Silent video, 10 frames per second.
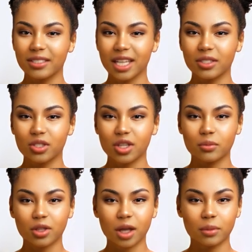attention
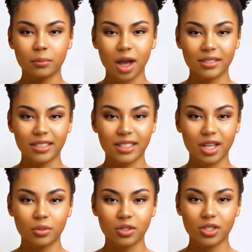of renowned boxing
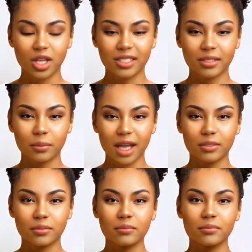coach Jane
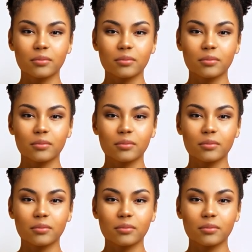Smith,